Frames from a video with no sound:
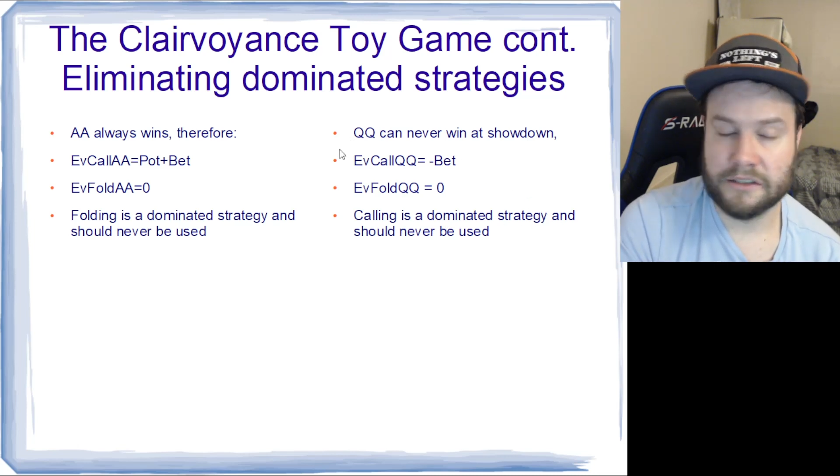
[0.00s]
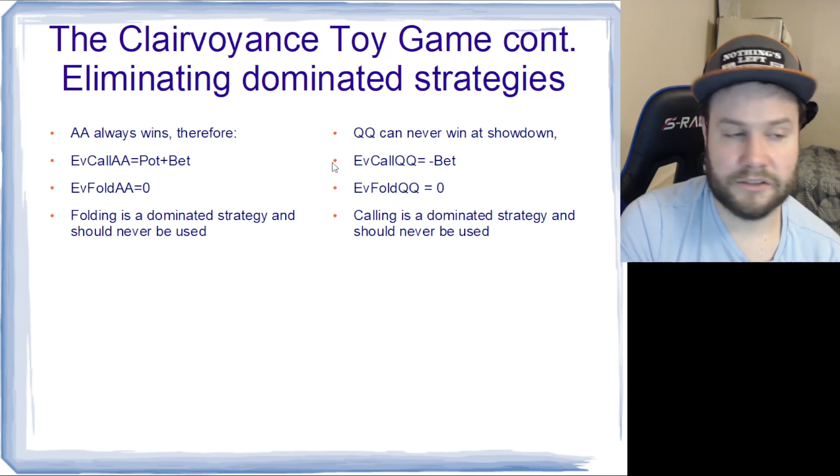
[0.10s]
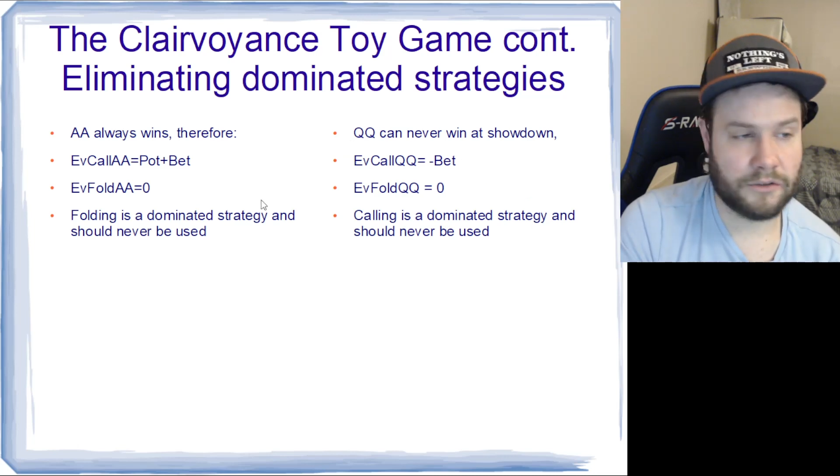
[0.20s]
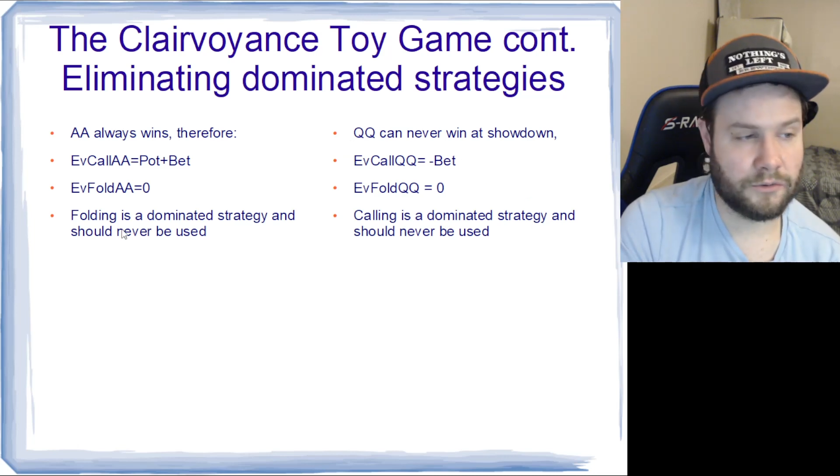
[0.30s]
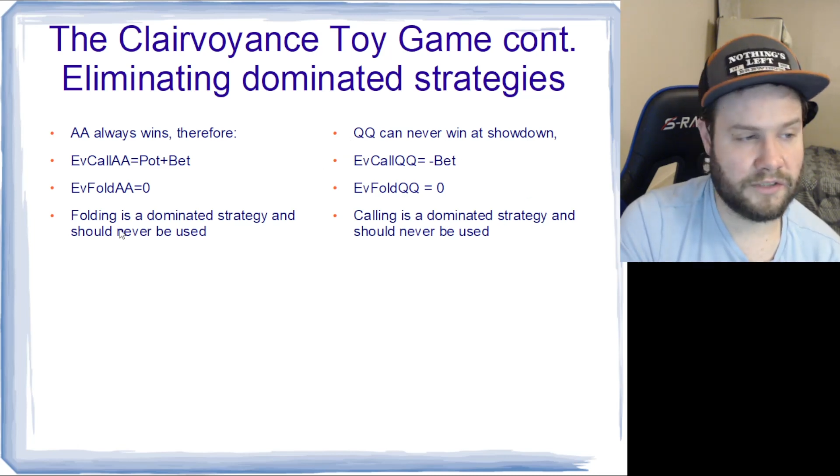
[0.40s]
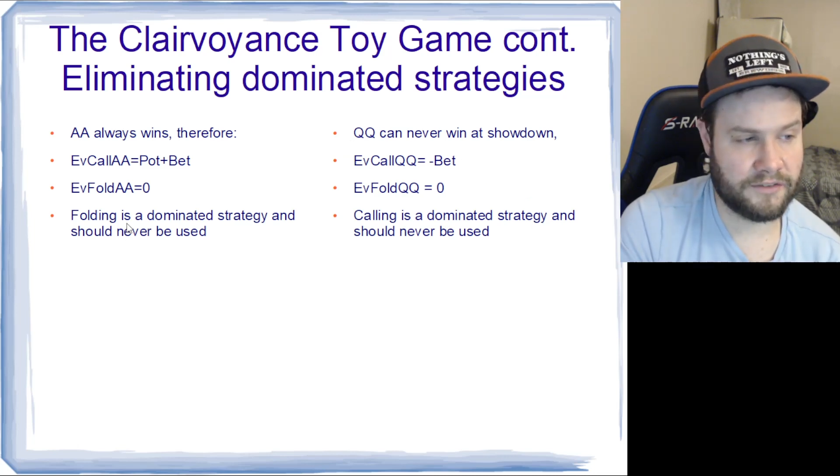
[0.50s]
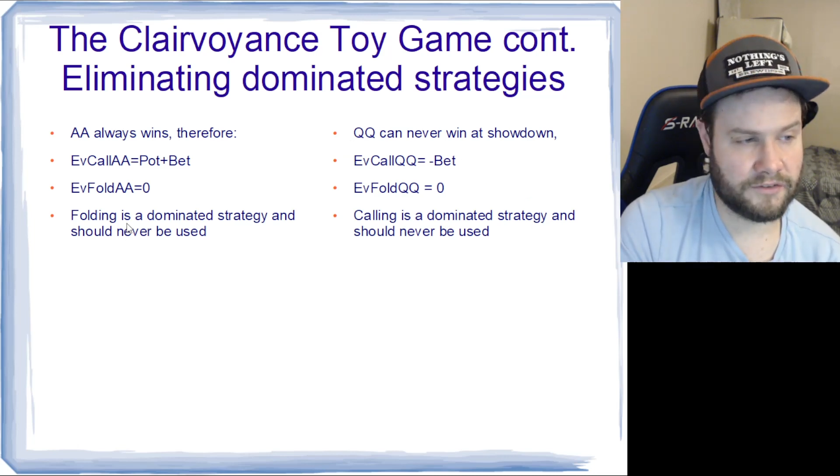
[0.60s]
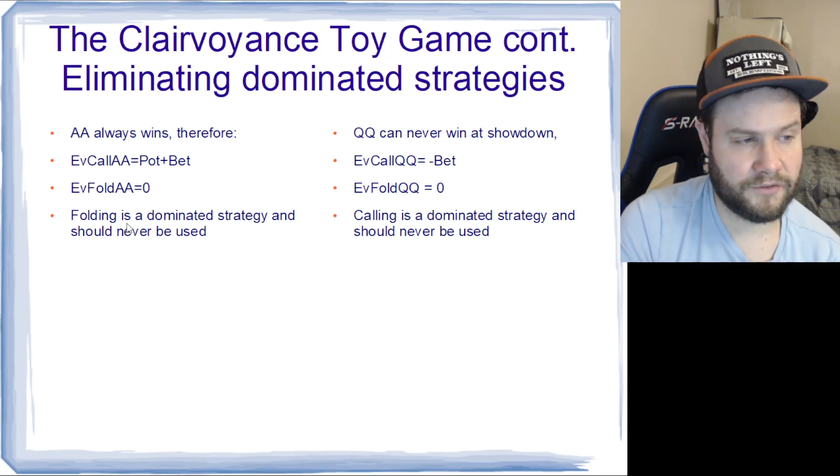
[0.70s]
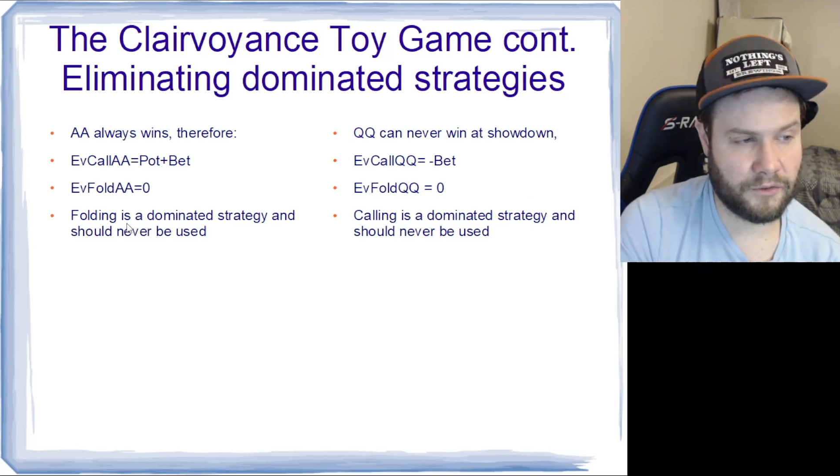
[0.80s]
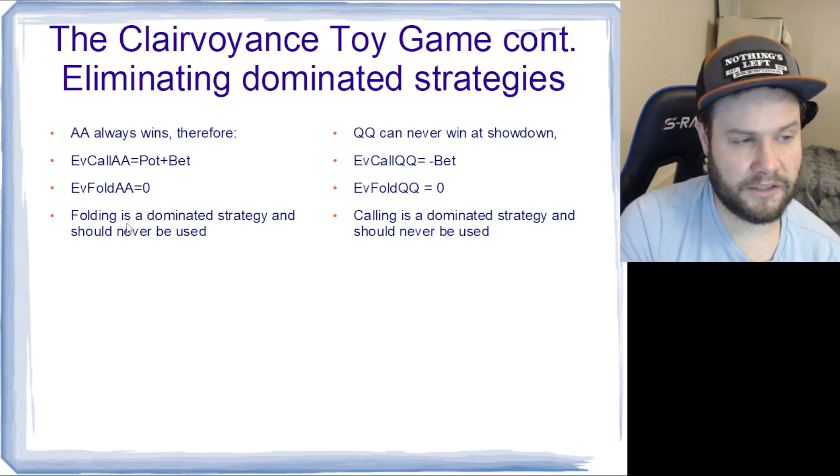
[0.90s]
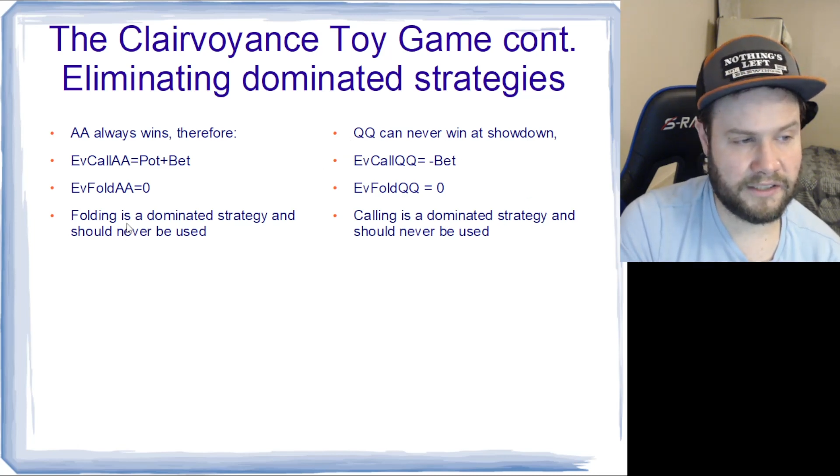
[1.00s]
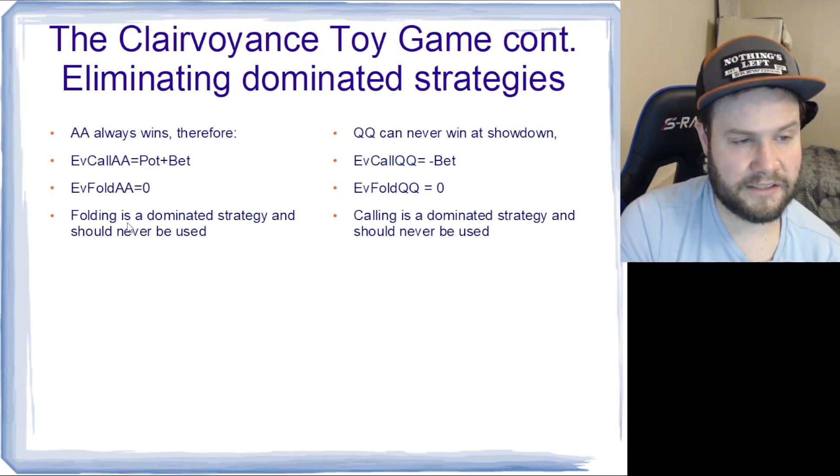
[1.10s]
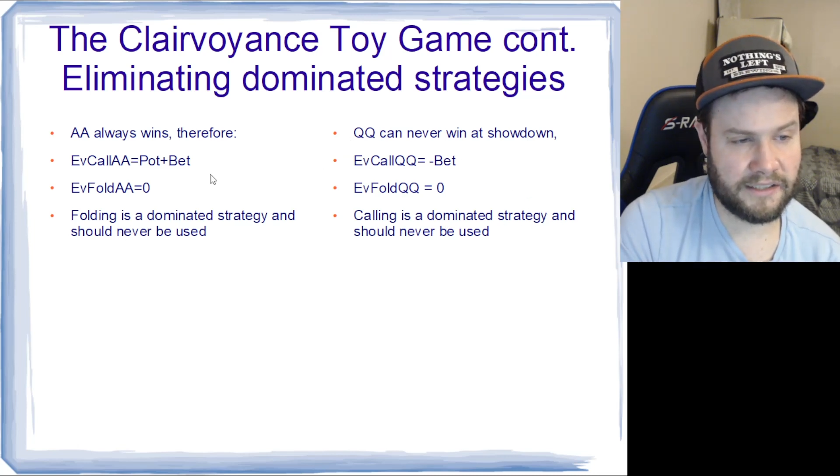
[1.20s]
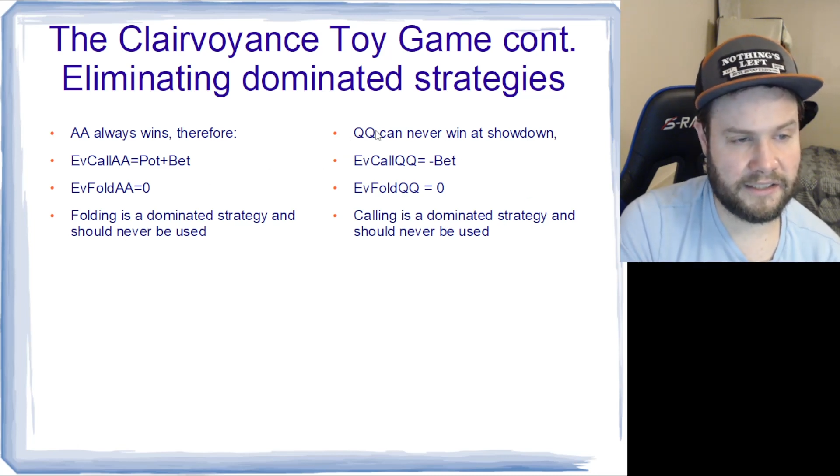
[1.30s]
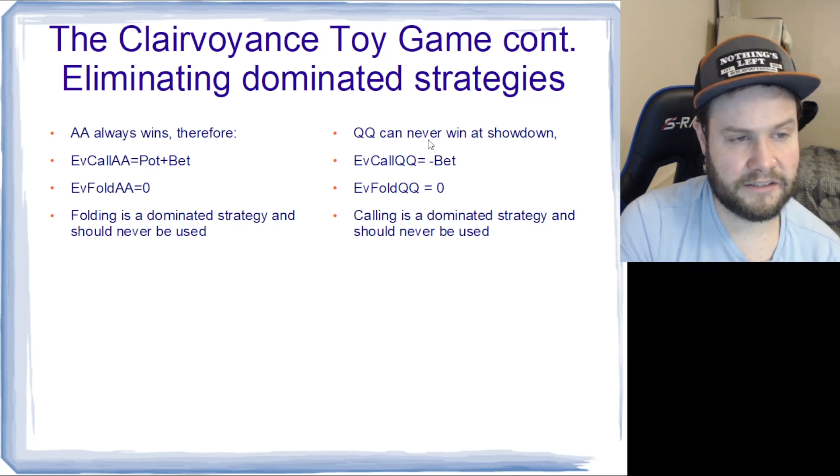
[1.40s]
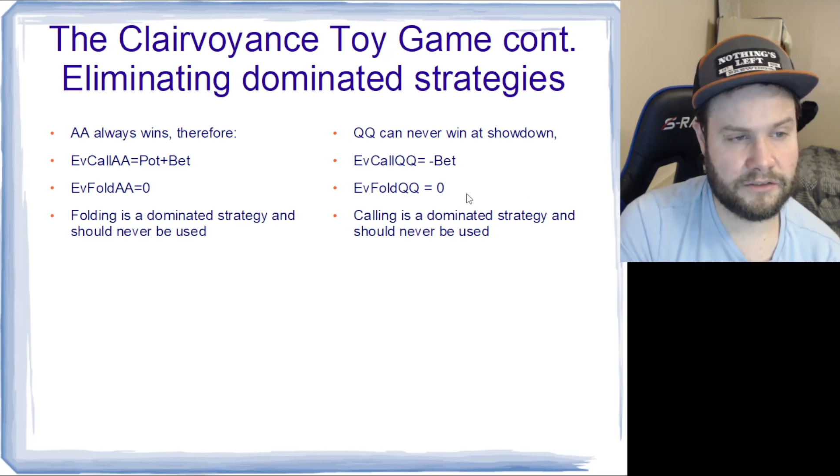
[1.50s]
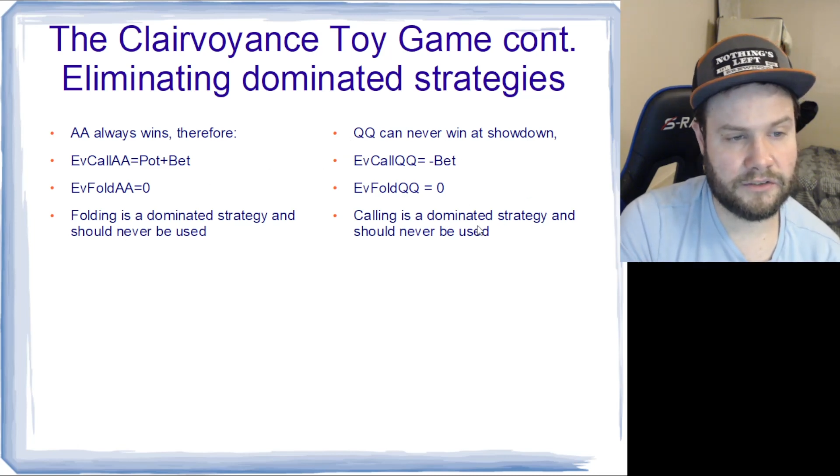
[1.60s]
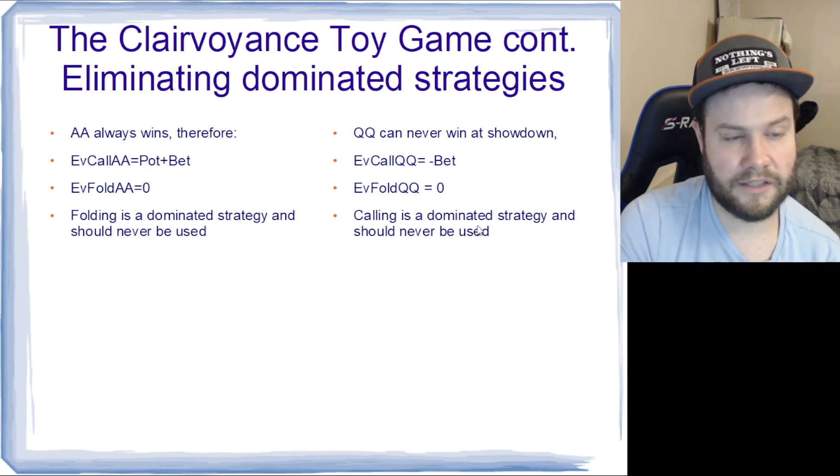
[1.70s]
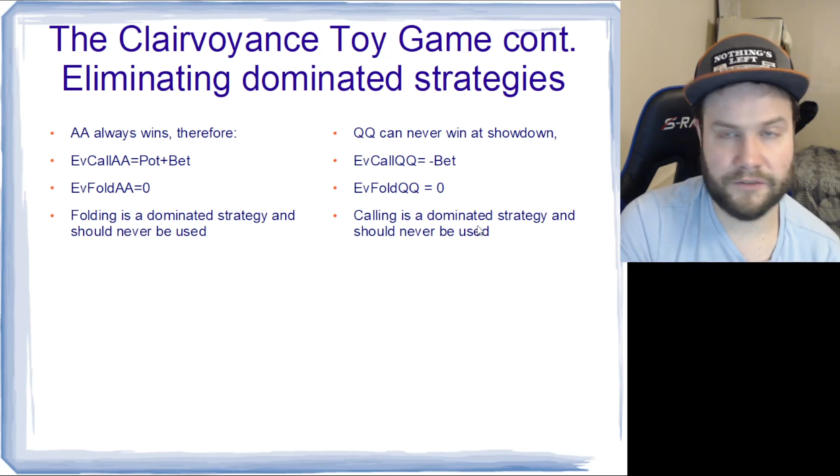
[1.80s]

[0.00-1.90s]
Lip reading: So you never fold ace, you never